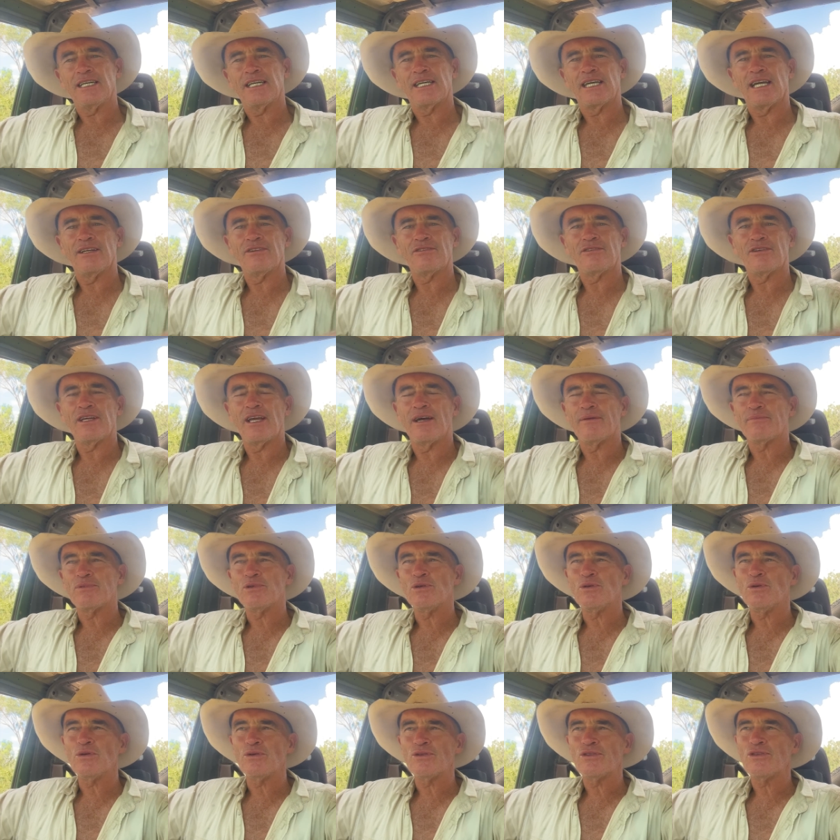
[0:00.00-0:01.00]
country up
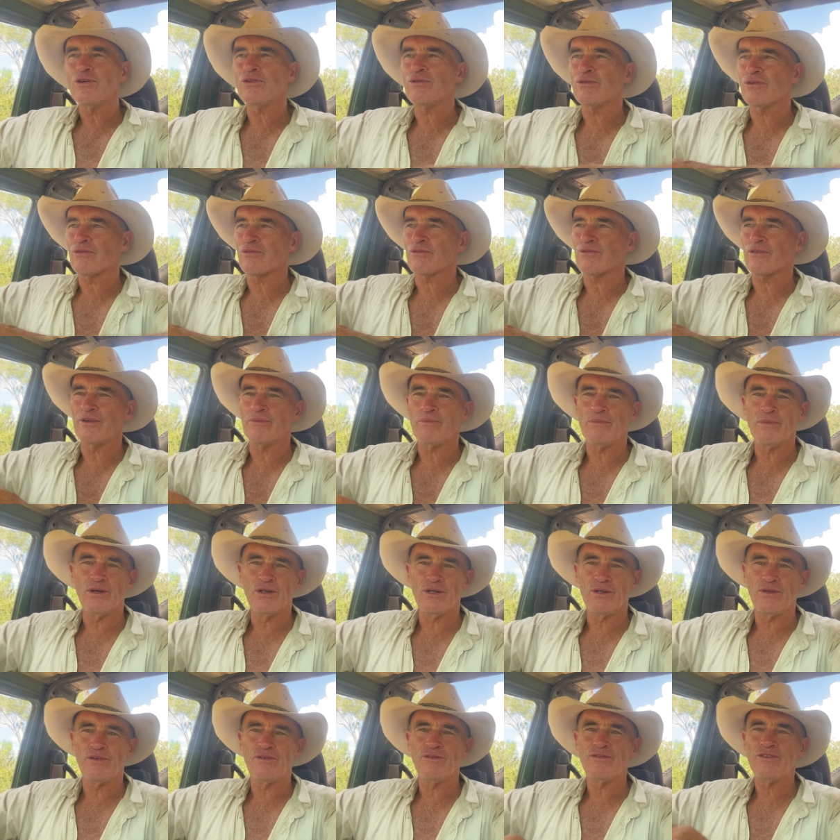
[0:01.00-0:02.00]
north who have
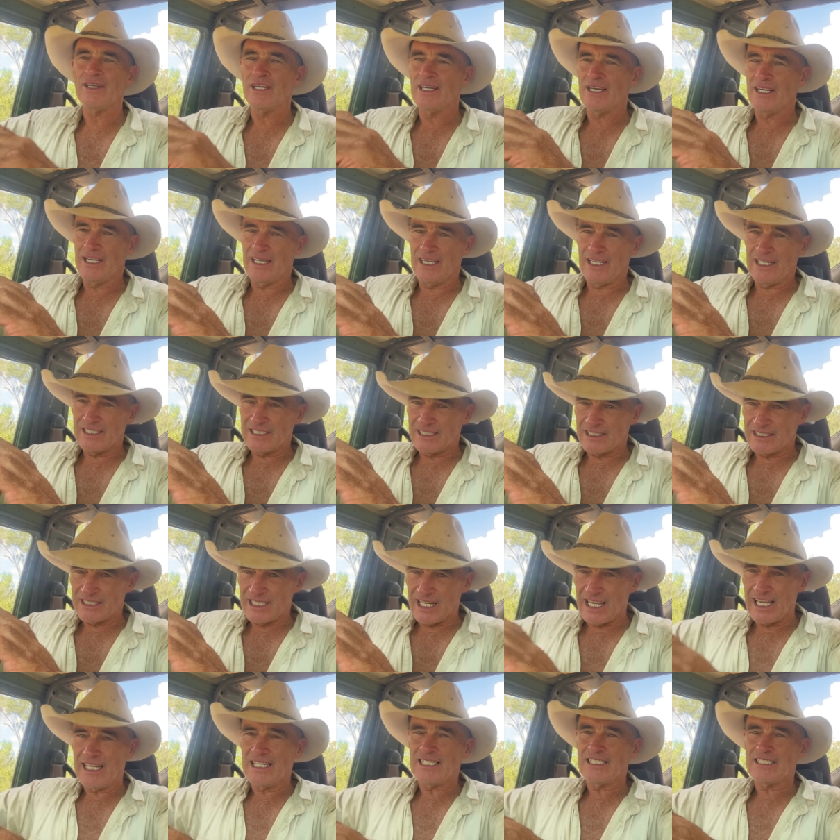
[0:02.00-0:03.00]
removed
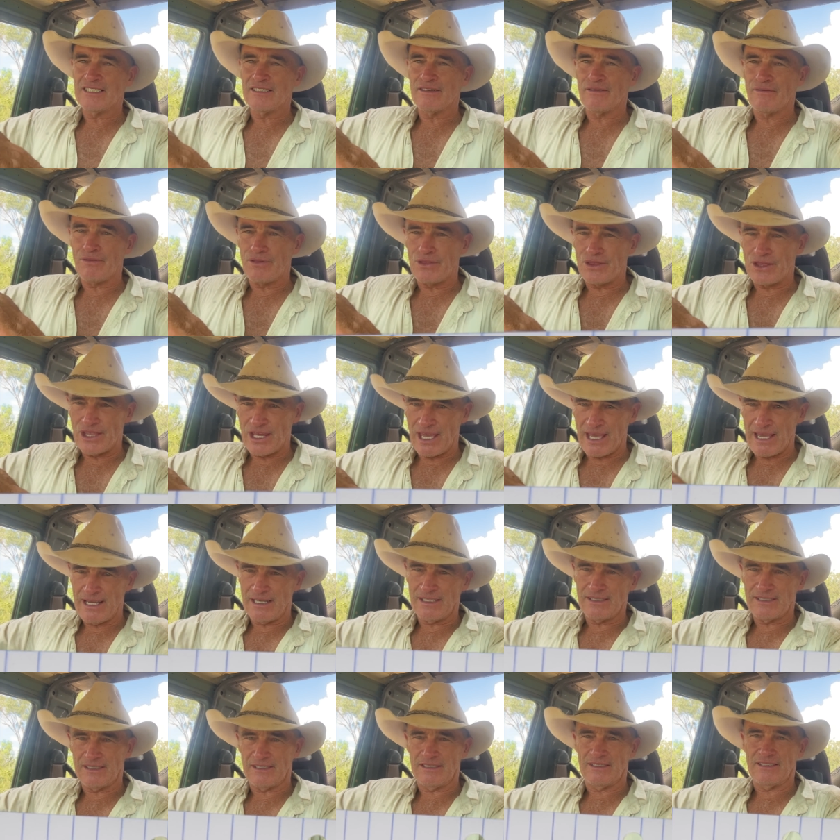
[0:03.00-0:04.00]
tens of
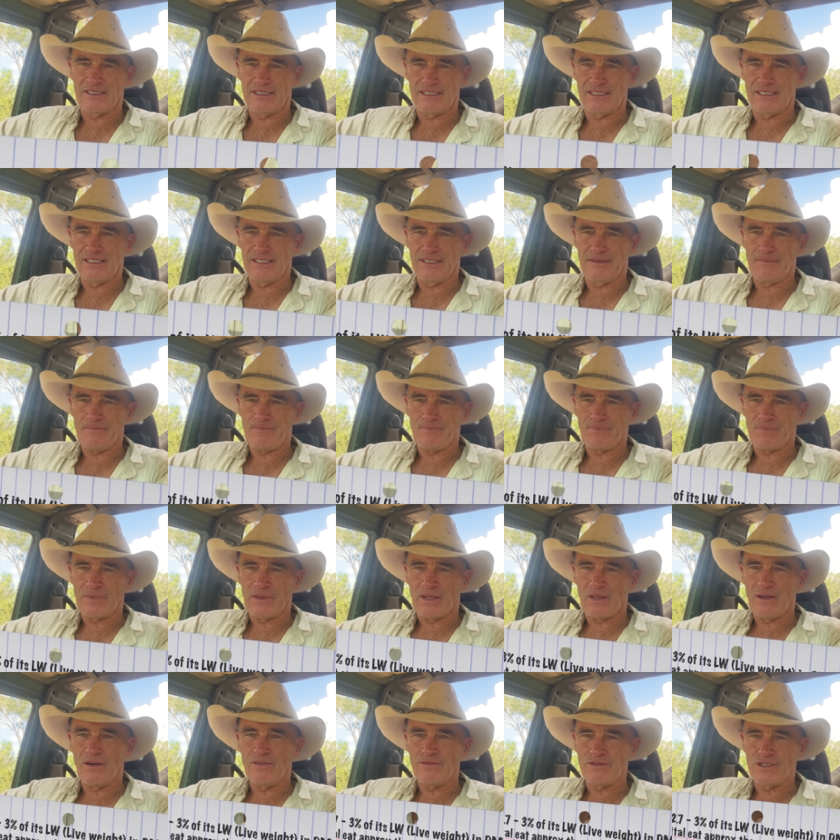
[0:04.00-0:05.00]
thousands
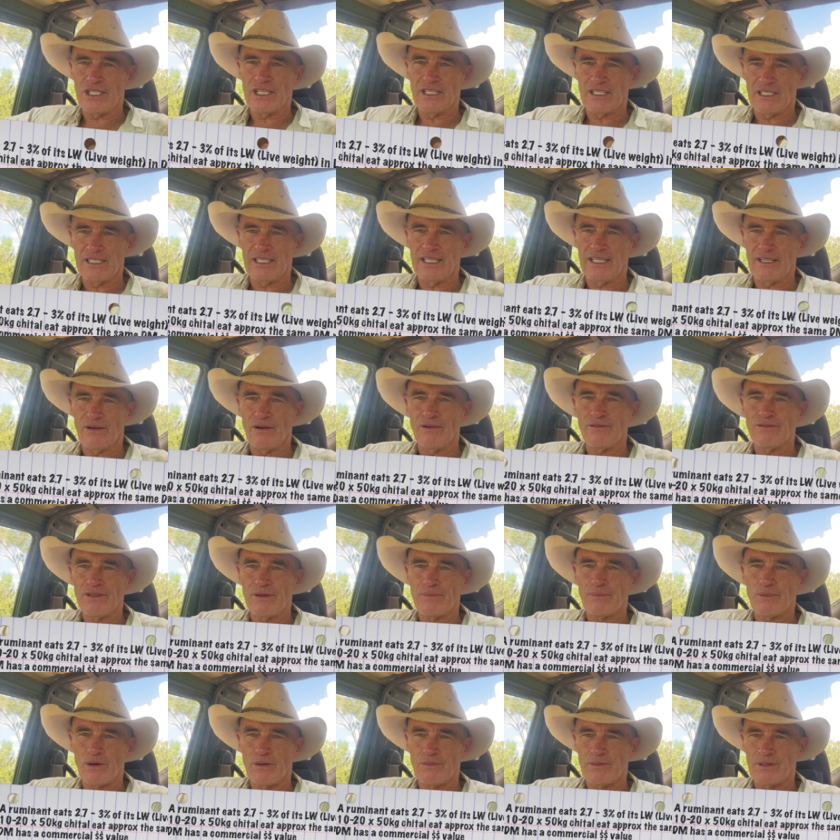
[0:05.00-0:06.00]
of Chital off their
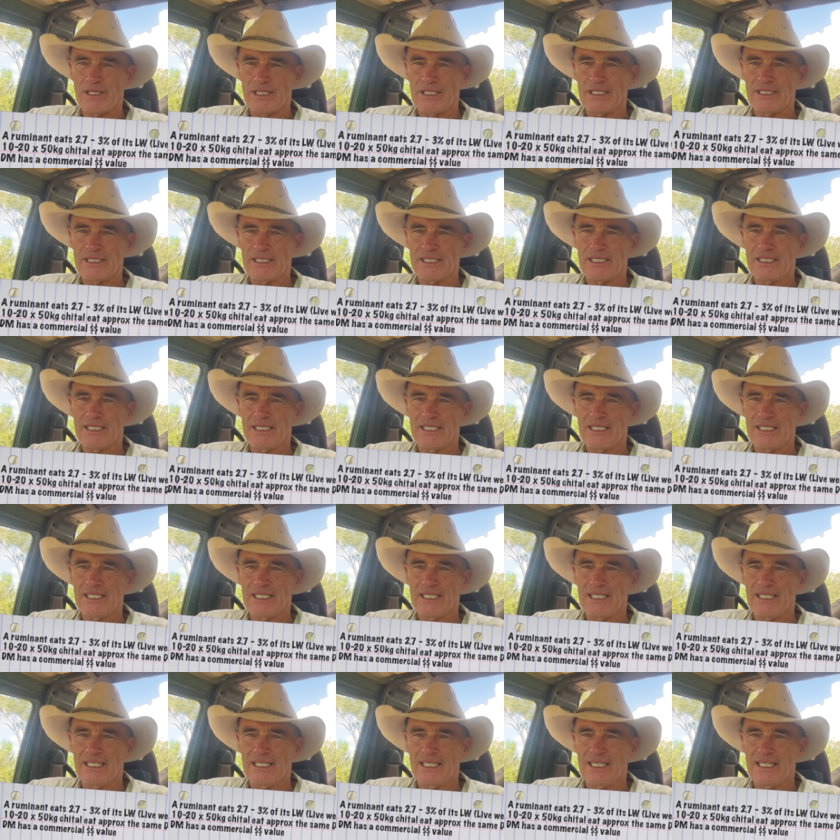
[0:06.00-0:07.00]
properties.
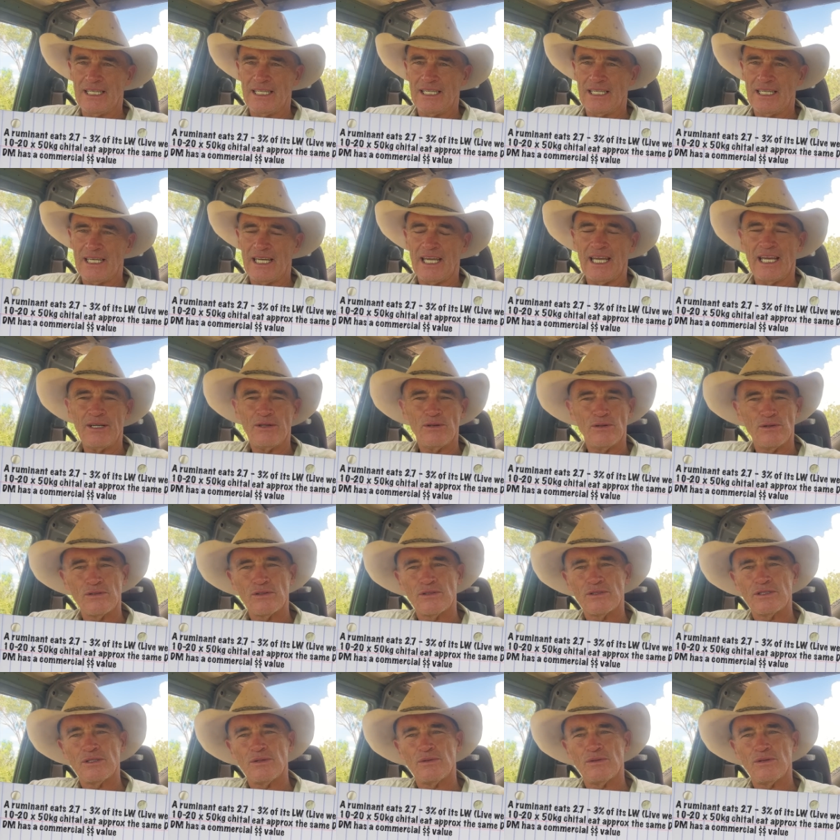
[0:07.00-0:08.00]
And
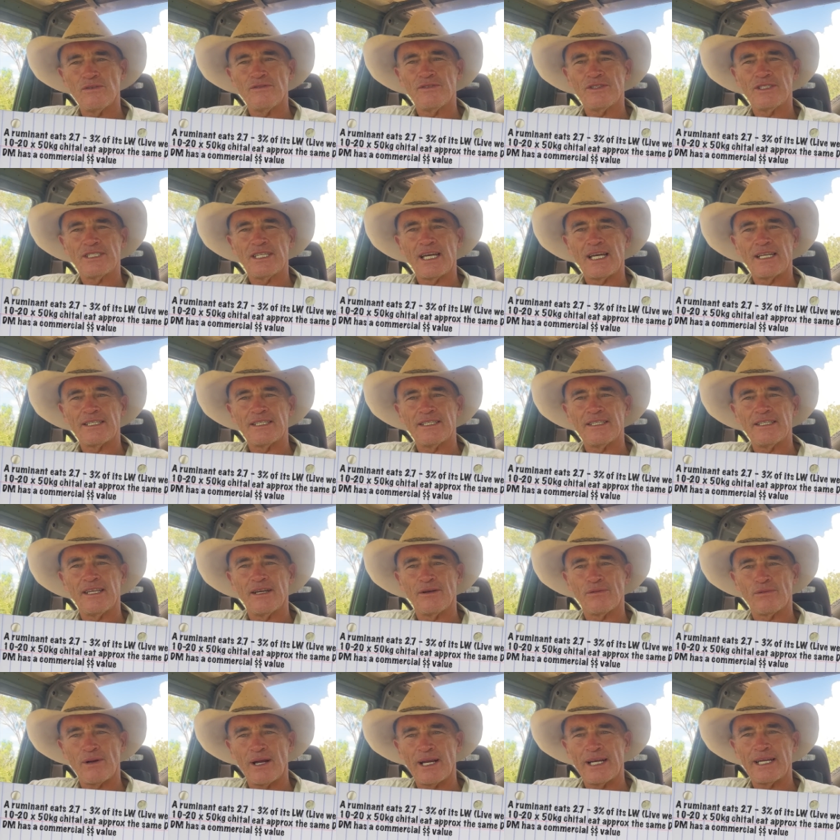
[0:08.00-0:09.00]
all of a sudden they're
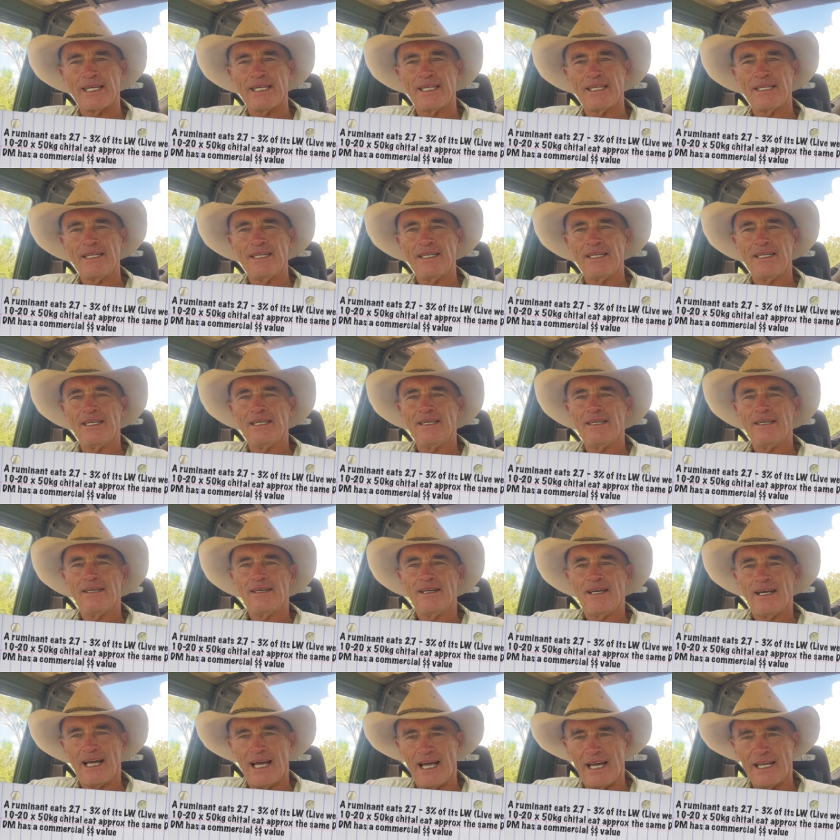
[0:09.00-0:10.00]
running
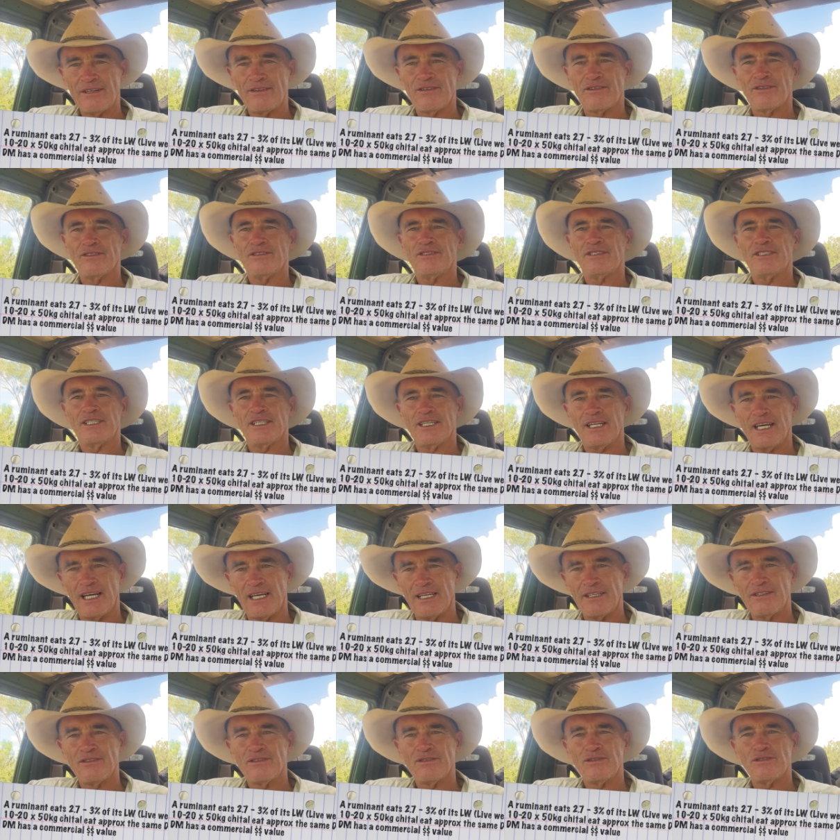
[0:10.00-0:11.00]
hundreds and
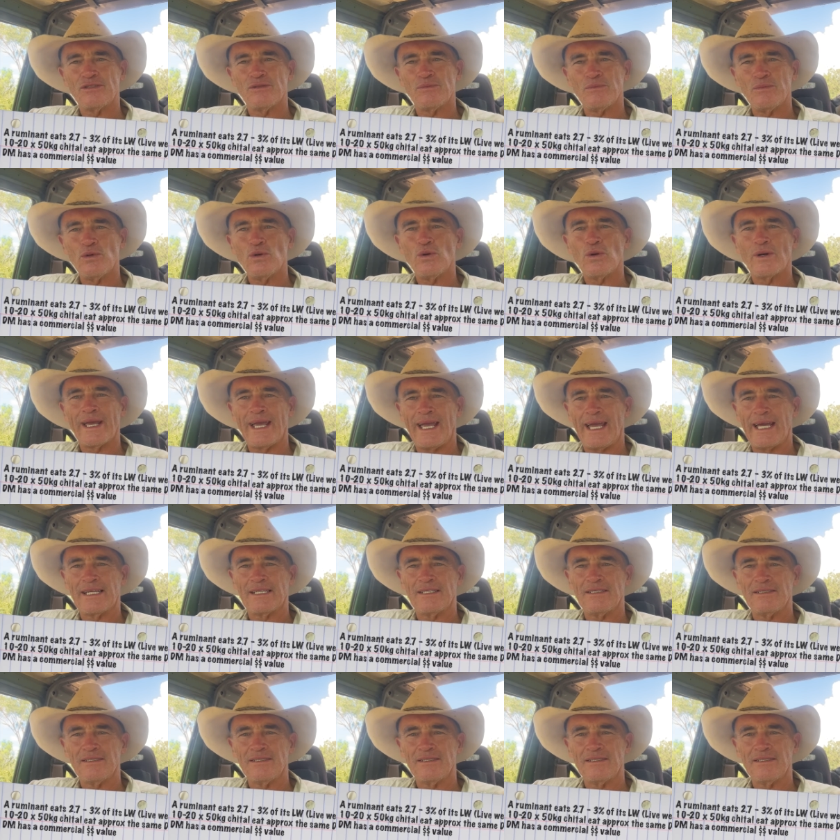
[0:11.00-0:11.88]
hundreds more cattle